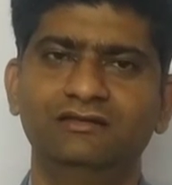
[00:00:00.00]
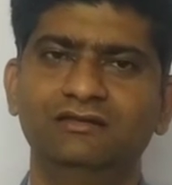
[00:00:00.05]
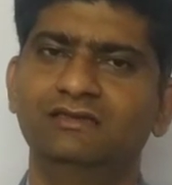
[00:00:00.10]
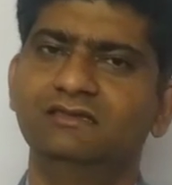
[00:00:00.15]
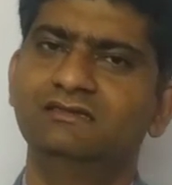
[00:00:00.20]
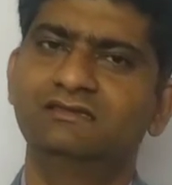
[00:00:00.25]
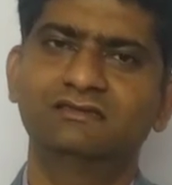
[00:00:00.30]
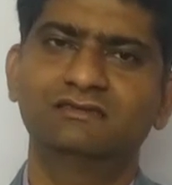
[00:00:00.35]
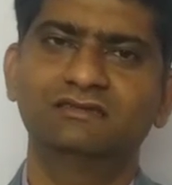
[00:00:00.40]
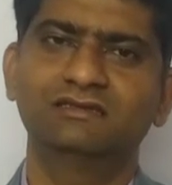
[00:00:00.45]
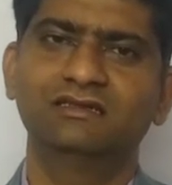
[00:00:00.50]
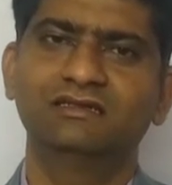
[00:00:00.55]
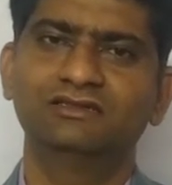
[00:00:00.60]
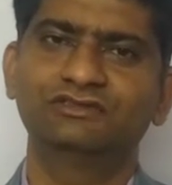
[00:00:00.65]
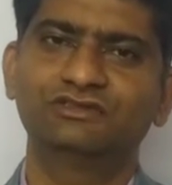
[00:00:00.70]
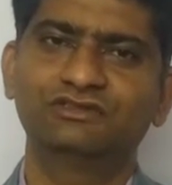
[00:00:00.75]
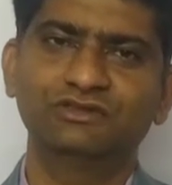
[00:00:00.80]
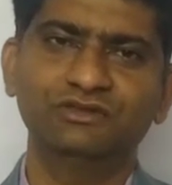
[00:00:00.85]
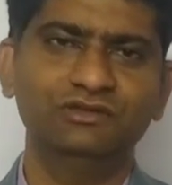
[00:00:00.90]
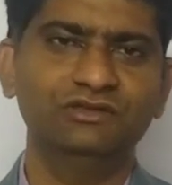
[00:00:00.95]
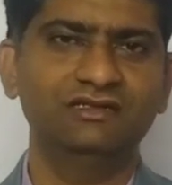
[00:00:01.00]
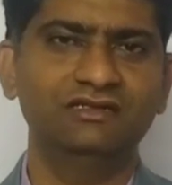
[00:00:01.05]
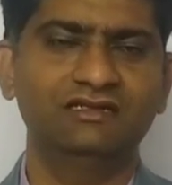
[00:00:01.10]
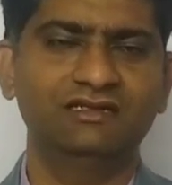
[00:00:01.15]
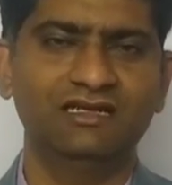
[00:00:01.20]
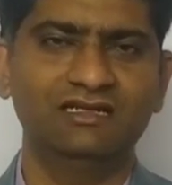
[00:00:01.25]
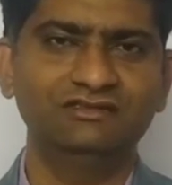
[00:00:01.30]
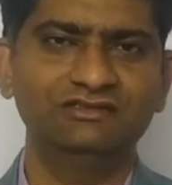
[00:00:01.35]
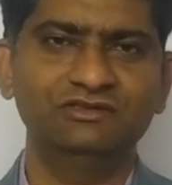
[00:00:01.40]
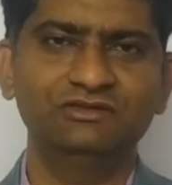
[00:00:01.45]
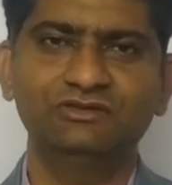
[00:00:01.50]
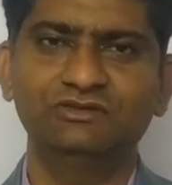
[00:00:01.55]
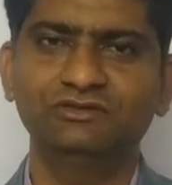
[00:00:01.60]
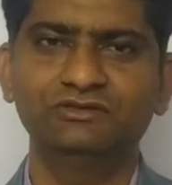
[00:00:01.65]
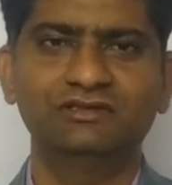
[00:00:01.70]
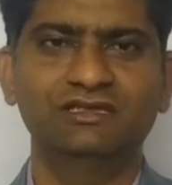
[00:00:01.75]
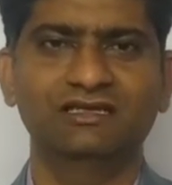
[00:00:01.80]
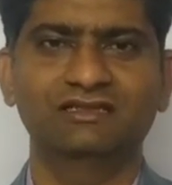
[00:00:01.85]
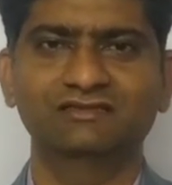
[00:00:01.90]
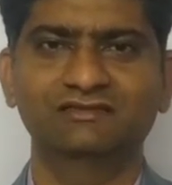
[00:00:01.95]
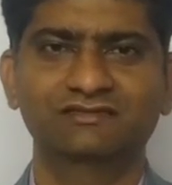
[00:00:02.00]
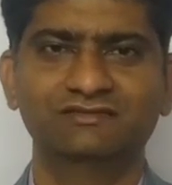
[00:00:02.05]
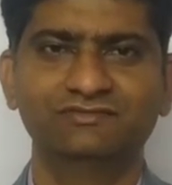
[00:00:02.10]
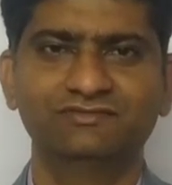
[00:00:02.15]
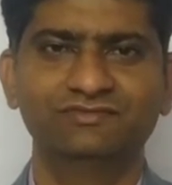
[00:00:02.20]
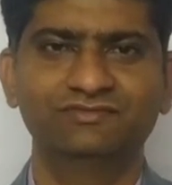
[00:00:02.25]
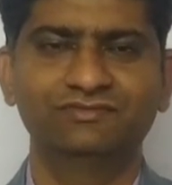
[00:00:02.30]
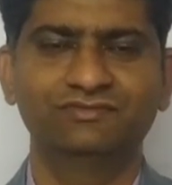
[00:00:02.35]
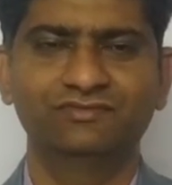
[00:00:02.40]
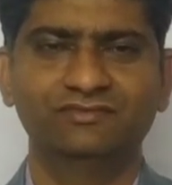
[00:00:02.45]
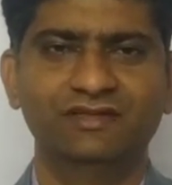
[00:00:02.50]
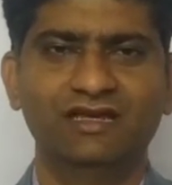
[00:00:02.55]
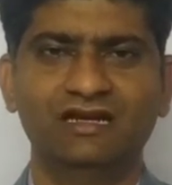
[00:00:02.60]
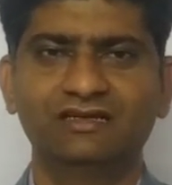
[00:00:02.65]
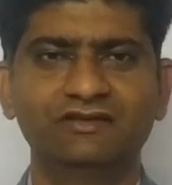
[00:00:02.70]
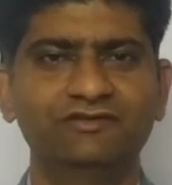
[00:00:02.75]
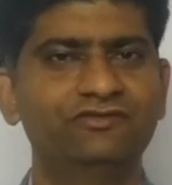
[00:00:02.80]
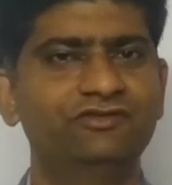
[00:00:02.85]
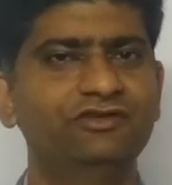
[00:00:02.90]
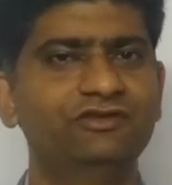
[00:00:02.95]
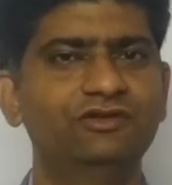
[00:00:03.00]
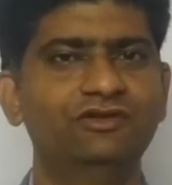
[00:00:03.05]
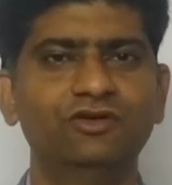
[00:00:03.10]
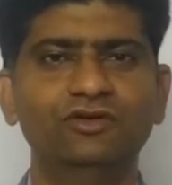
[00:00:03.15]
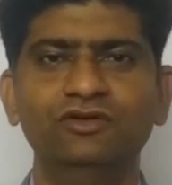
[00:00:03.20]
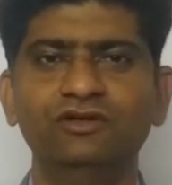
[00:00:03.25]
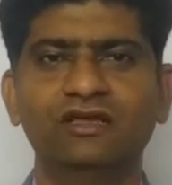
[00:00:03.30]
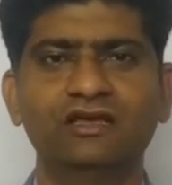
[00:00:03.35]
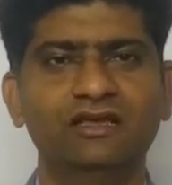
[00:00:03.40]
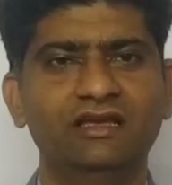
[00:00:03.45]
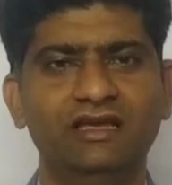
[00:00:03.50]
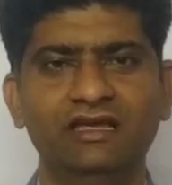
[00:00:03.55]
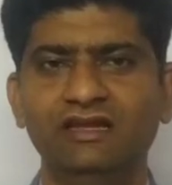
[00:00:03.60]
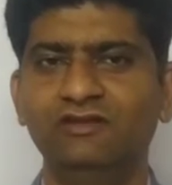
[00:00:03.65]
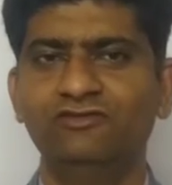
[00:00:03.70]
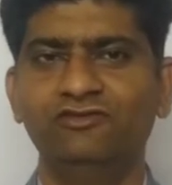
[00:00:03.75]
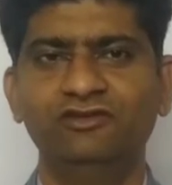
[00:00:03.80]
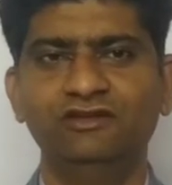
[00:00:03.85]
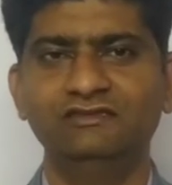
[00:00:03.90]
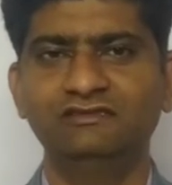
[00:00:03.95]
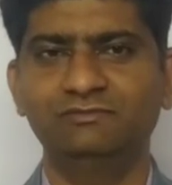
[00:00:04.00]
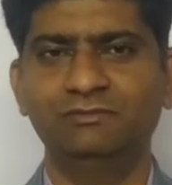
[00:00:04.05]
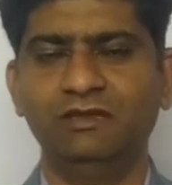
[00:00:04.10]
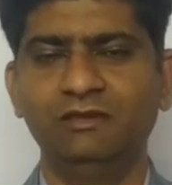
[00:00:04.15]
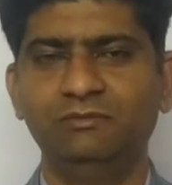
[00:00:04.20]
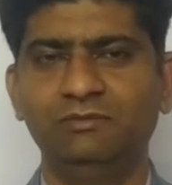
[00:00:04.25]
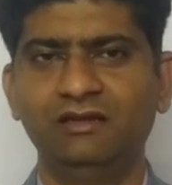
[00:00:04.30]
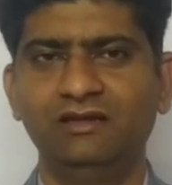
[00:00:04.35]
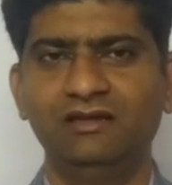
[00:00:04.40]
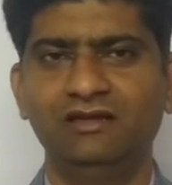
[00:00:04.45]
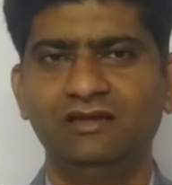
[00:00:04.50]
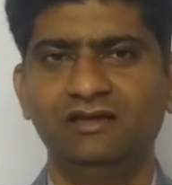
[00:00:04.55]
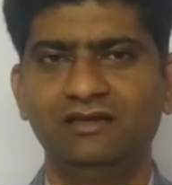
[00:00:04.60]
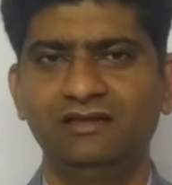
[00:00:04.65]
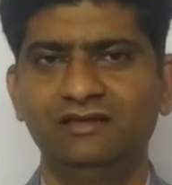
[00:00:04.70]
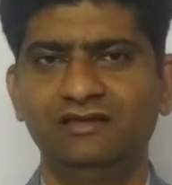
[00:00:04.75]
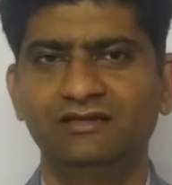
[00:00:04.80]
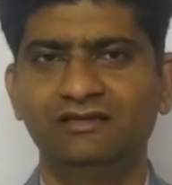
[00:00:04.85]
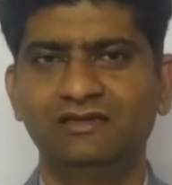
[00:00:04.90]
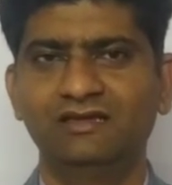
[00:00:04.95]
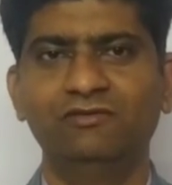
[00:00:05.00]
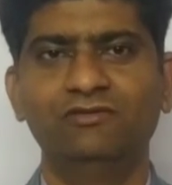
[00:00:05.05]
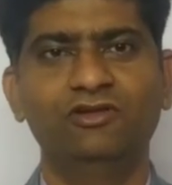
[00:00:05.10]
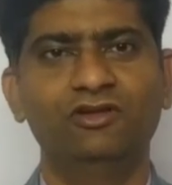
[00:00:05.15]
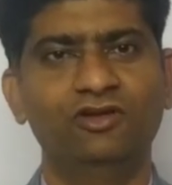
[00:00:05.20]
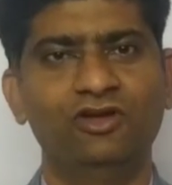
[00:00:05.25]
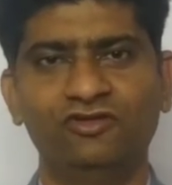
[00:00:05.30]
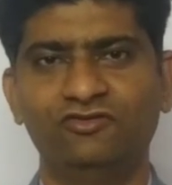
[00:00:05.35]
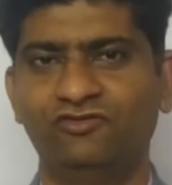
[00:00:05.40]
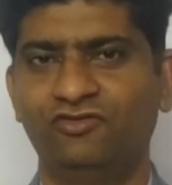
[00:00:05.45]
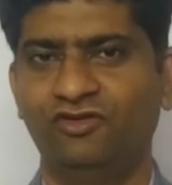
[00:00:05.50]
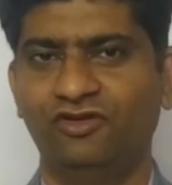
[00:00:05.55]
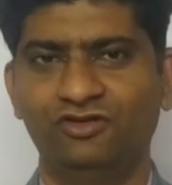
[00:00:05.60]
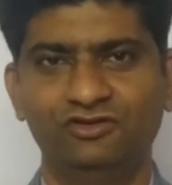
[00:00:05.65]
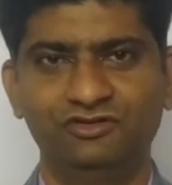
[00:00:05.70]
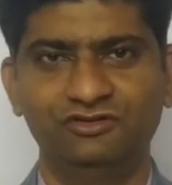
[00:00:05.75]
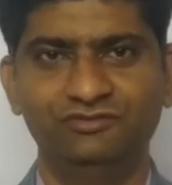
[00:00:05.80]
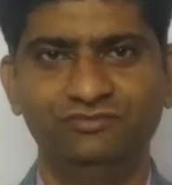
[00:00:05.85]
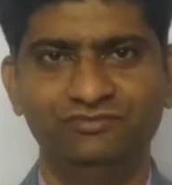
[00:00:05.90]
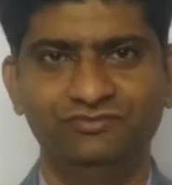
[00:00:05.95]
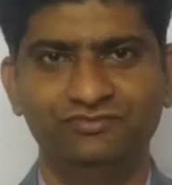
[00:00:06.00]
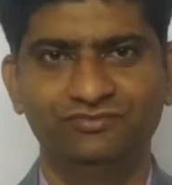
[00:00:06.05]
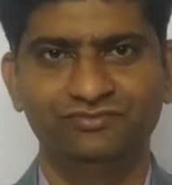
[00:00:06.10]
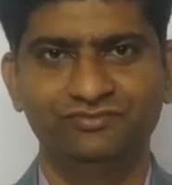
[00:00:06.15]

This story tells you two things: that if you don't influence people, they will not follow you.